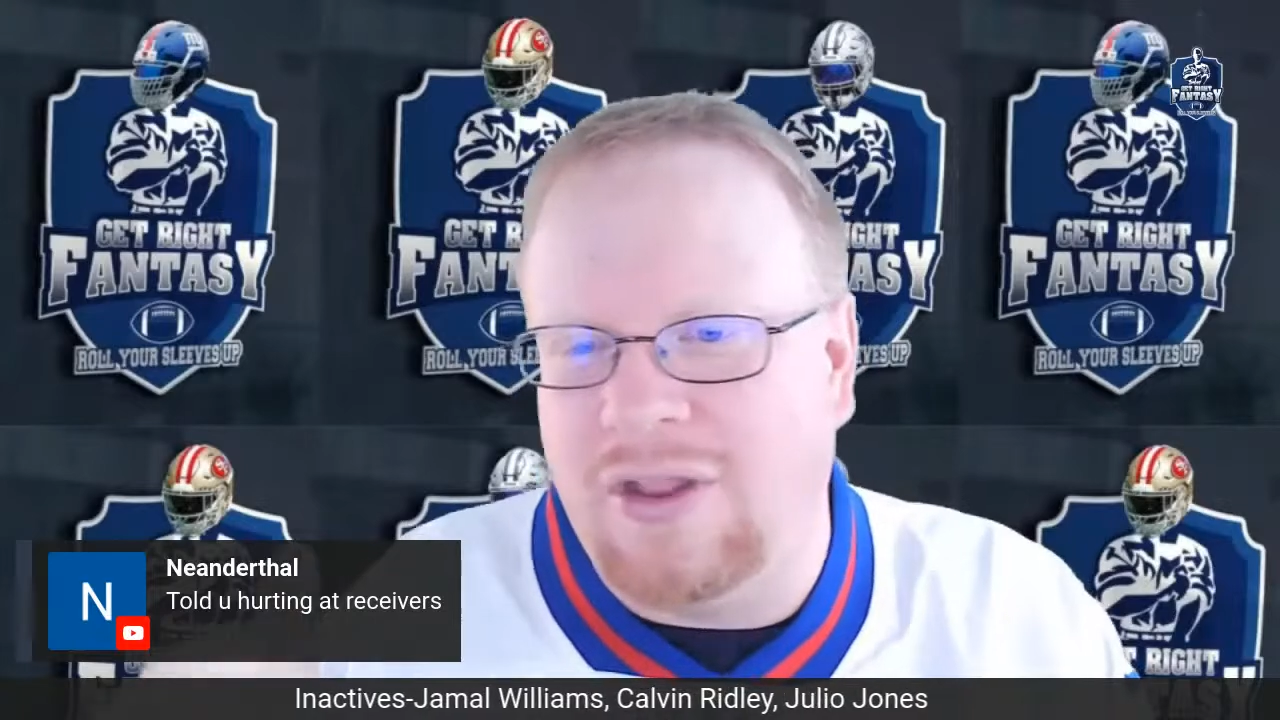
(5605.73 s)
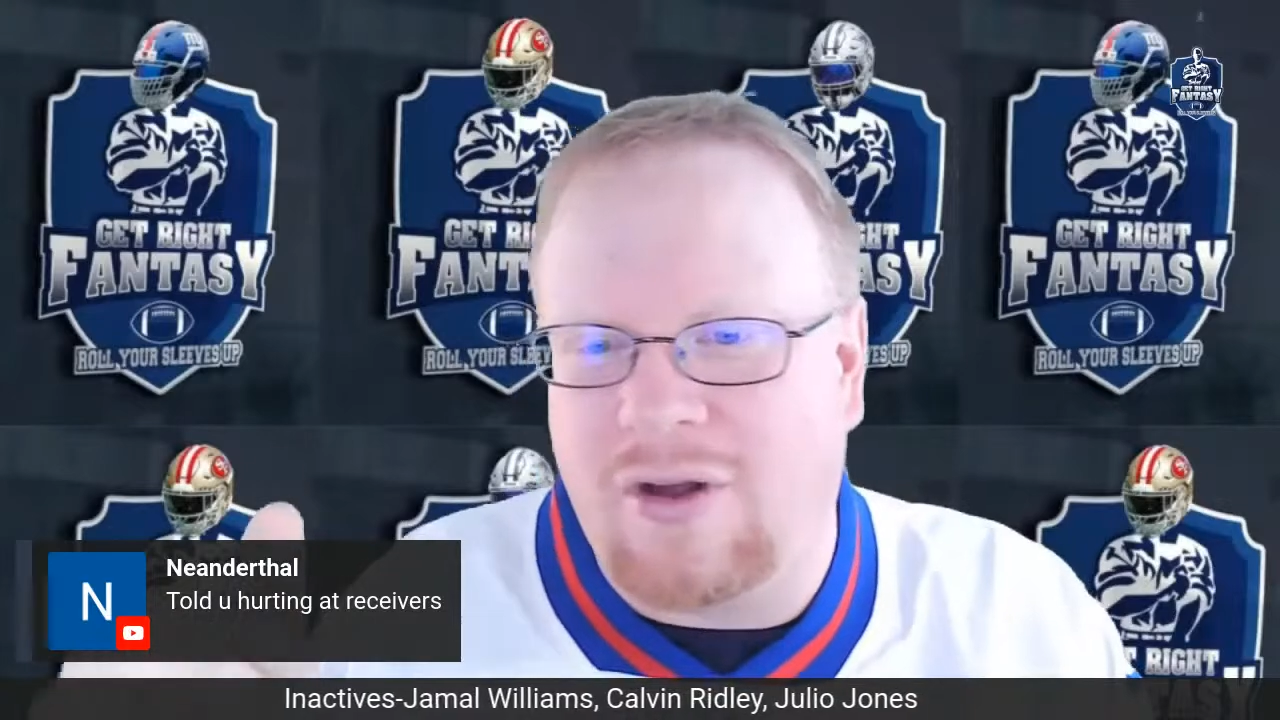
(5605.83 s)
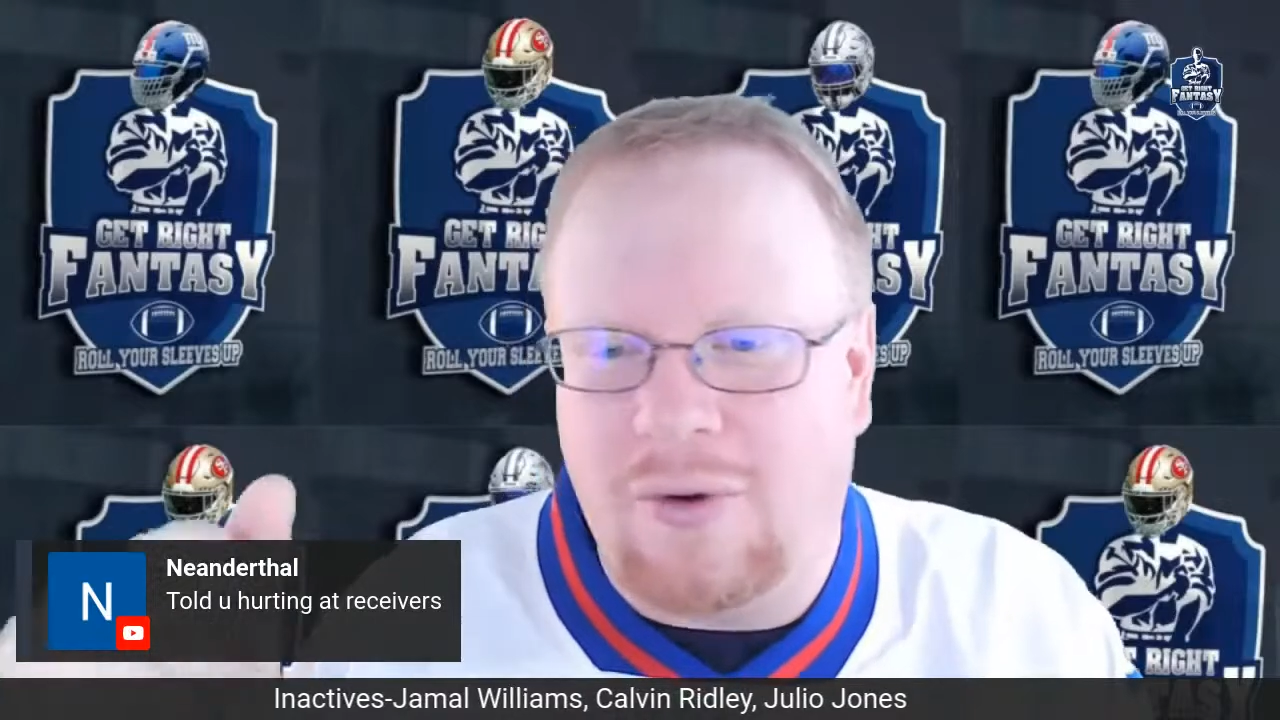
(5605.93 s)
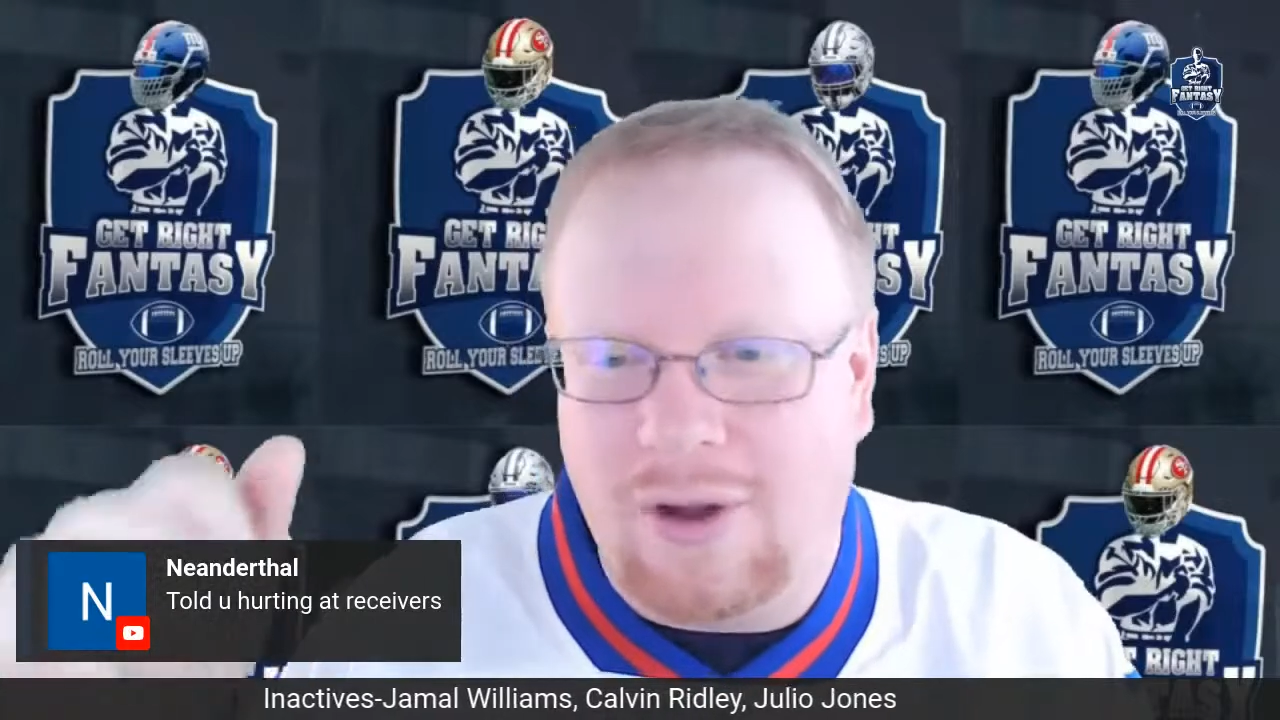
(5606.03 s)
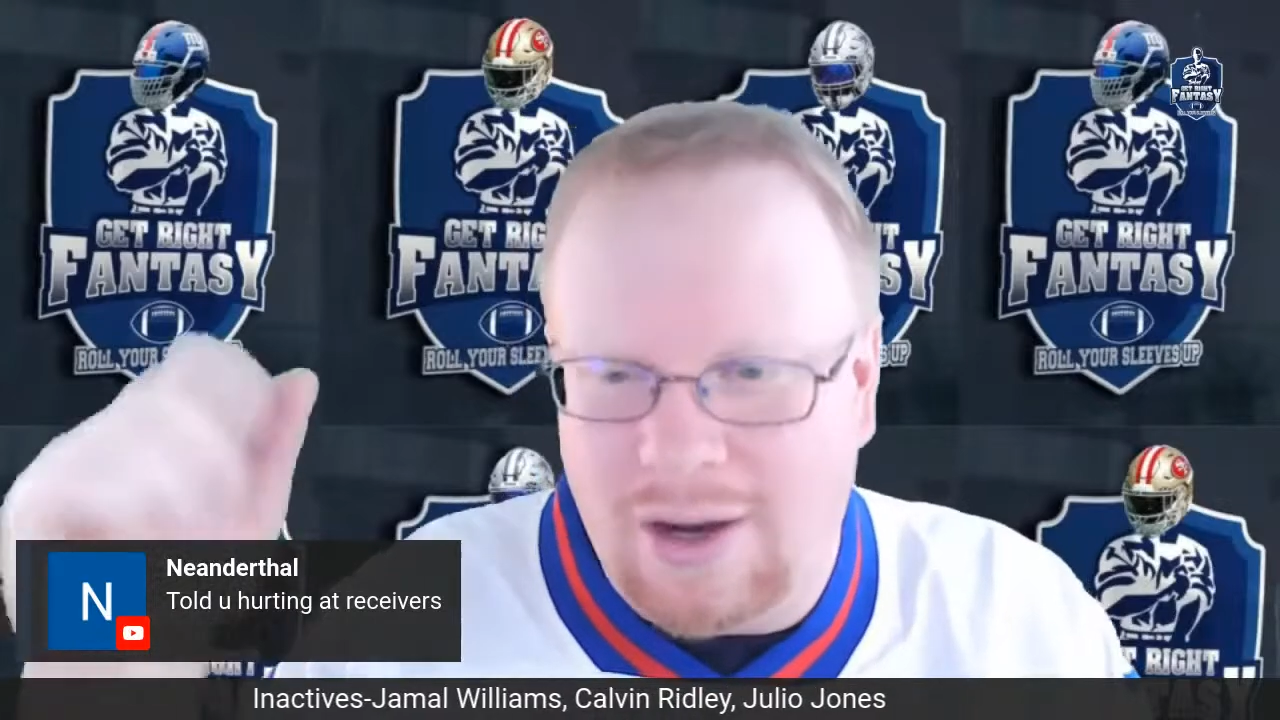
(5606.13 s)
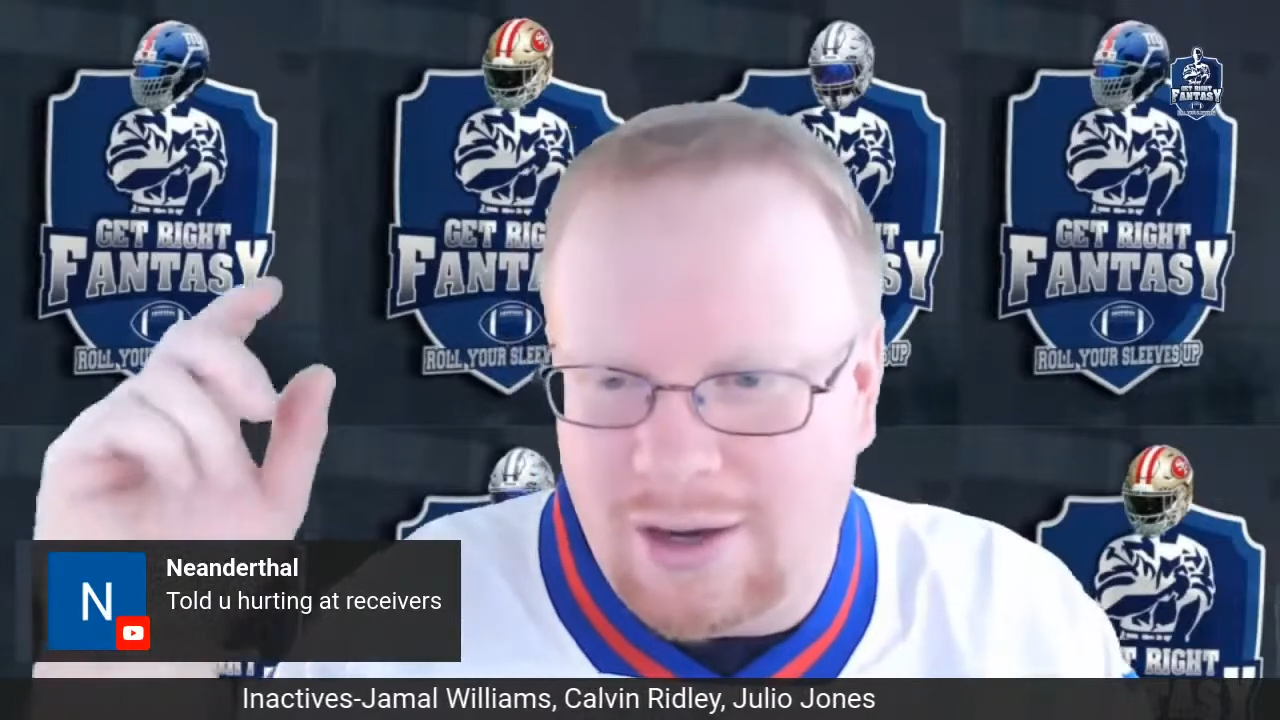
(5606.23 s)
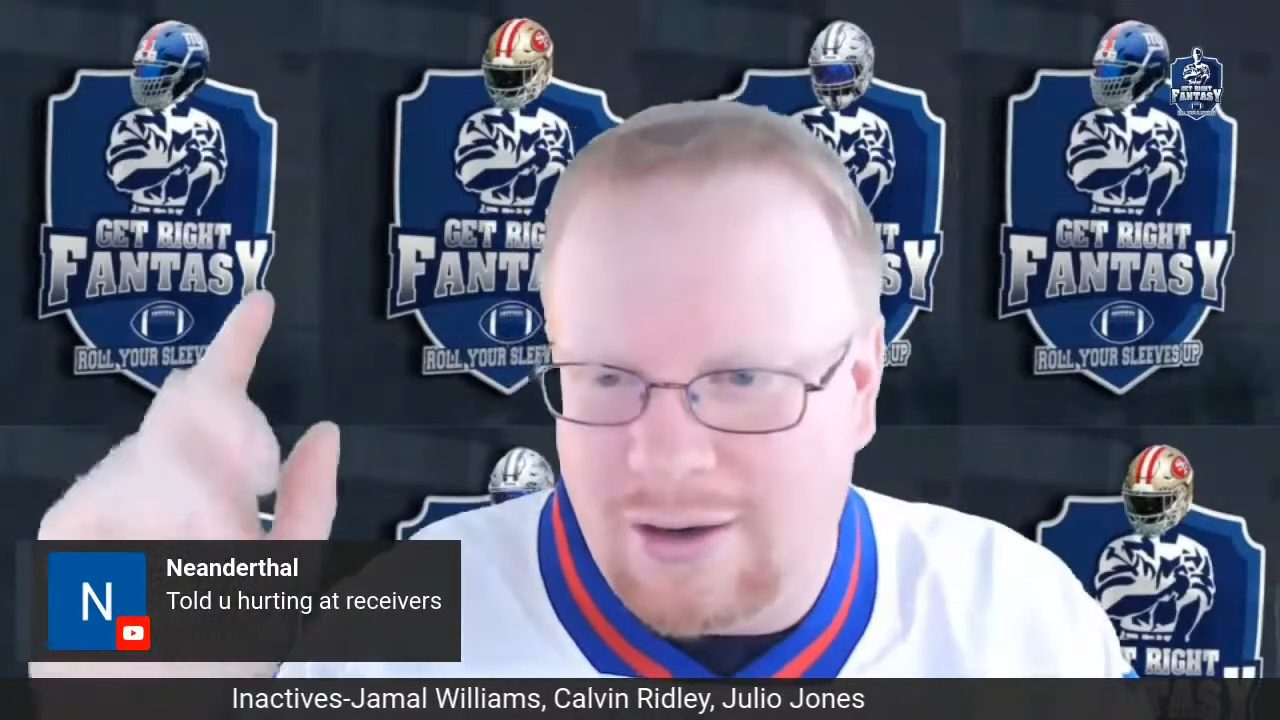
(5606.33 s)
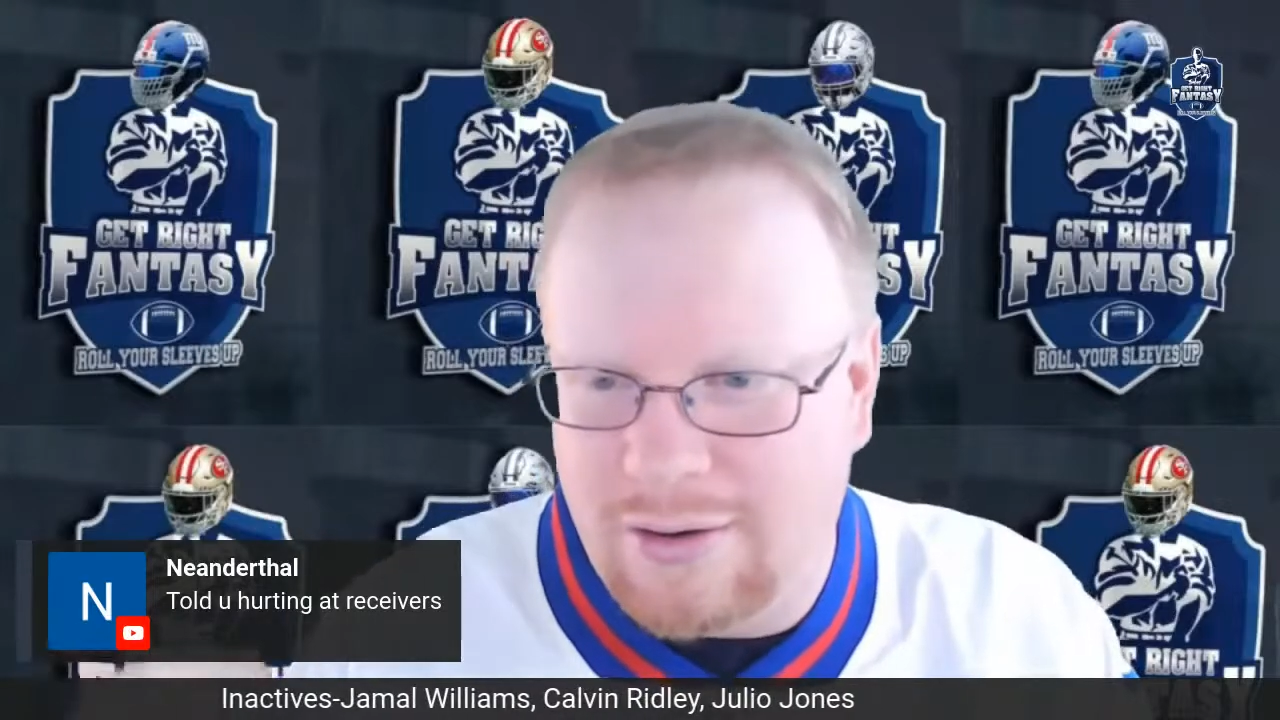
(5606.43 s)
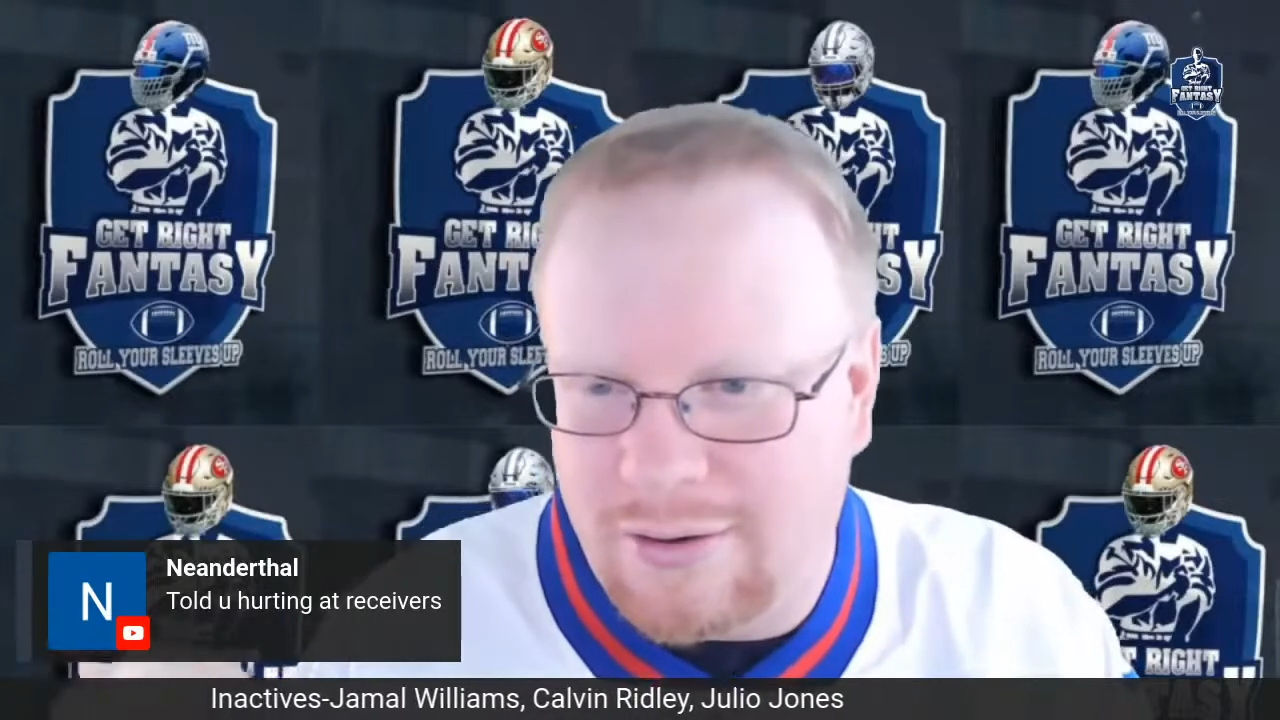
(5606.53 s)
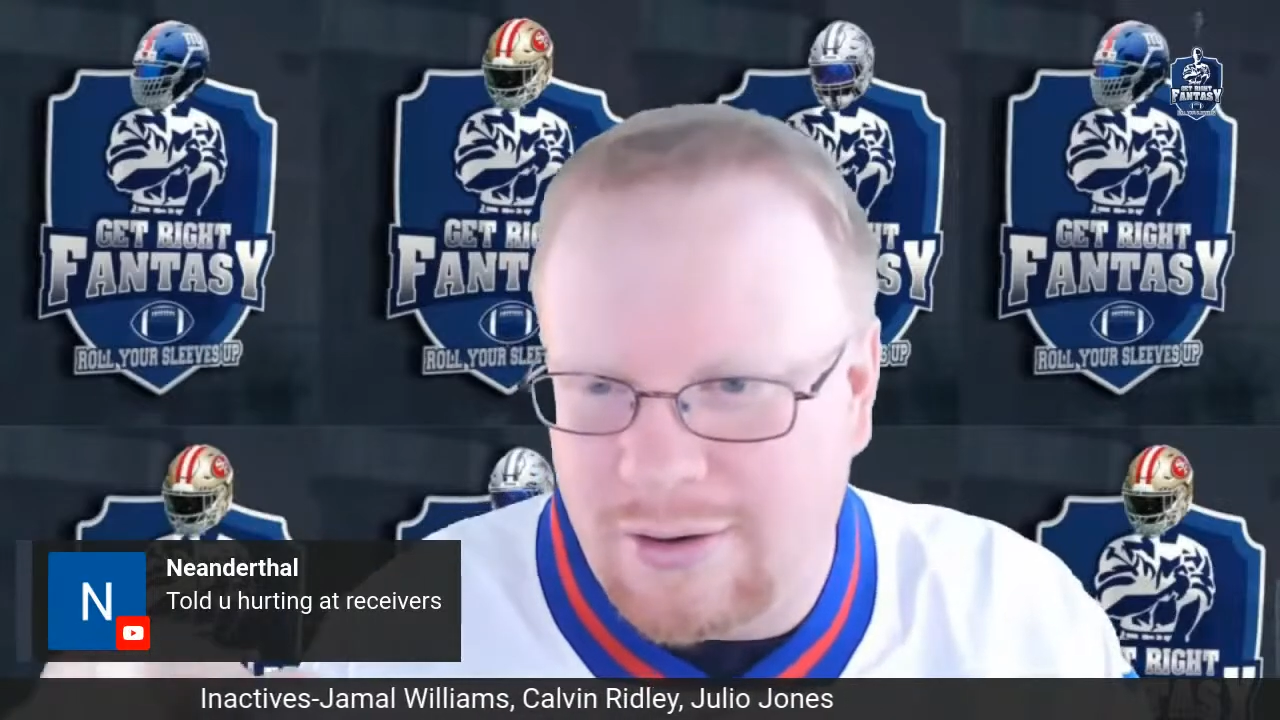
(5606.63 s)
coin and